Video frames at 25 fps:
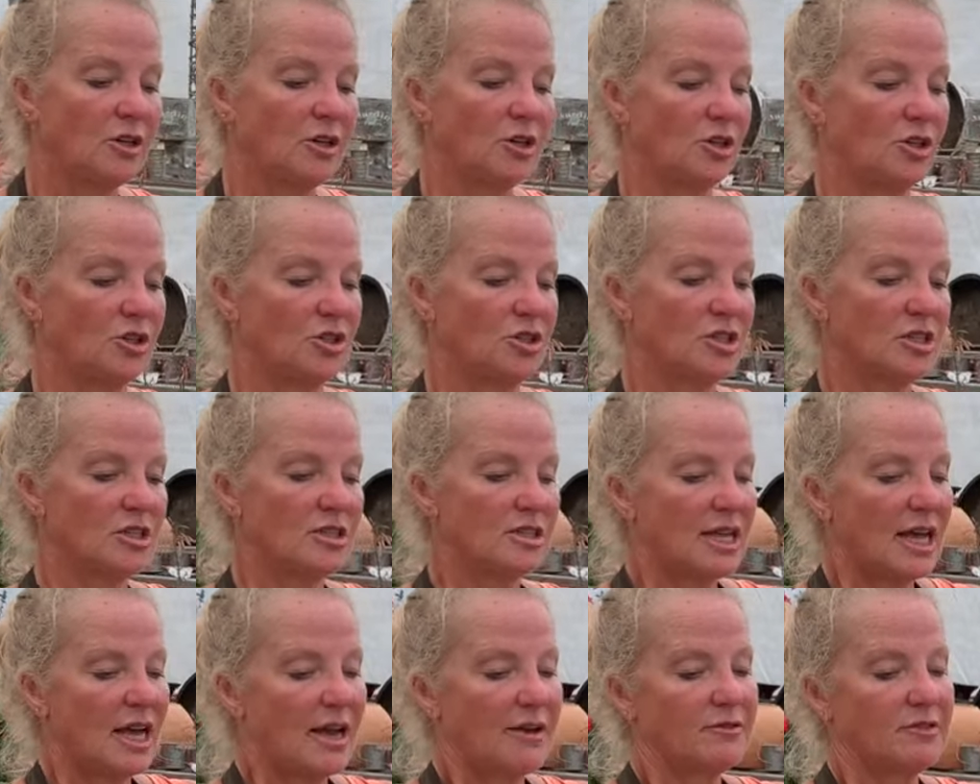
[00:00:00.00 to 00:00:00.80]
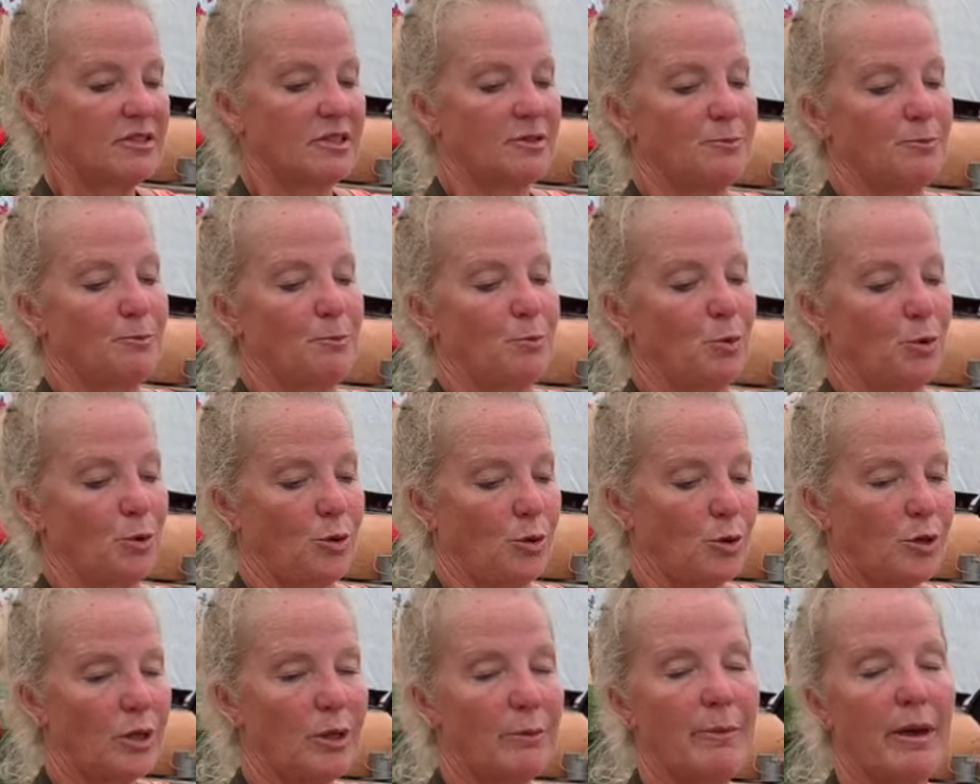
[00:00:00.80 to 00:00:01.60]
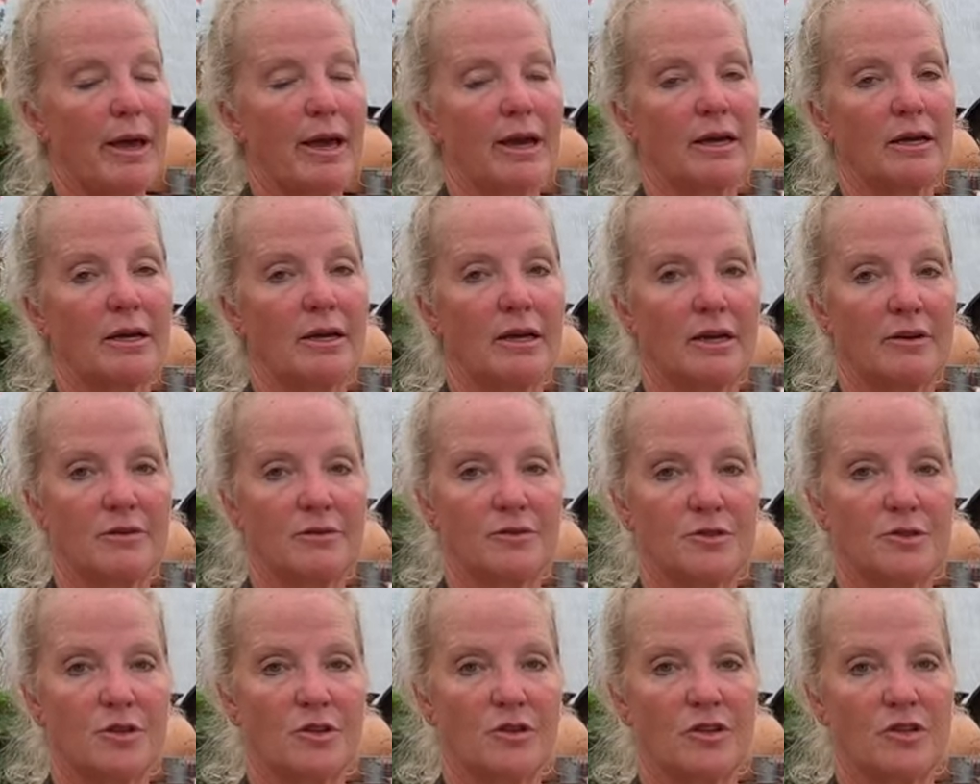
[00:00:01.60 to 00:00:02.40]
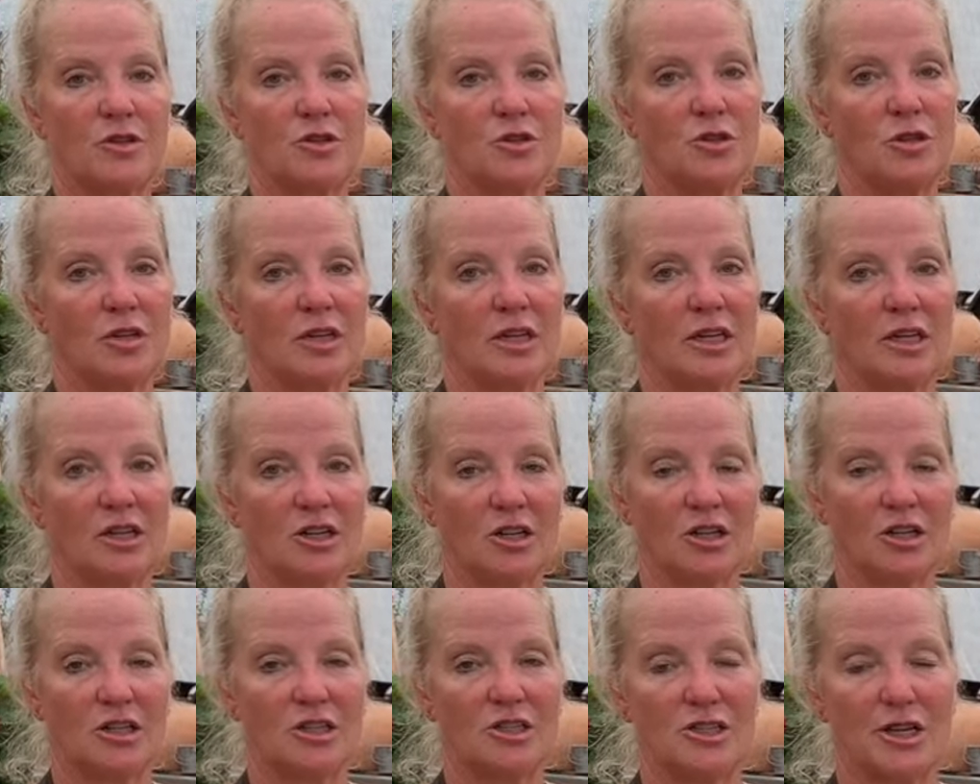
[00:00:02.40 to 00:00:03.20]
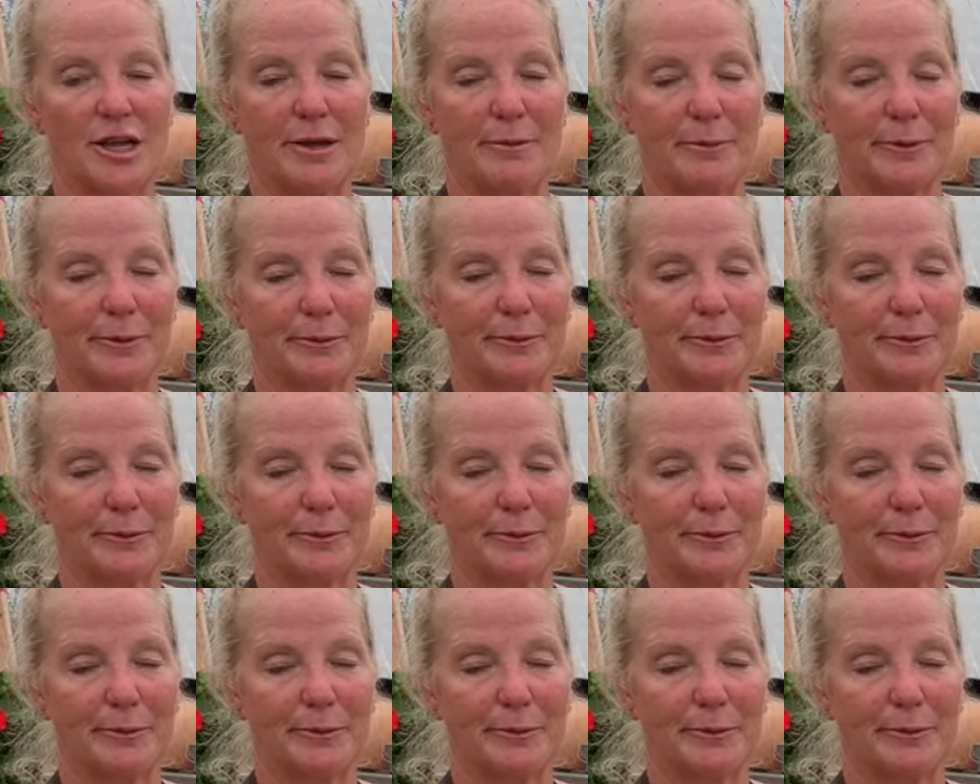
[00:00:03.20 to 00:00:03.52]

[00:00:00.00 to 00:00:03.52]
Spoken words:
You just have to pull it back enough so that you can get a good shape.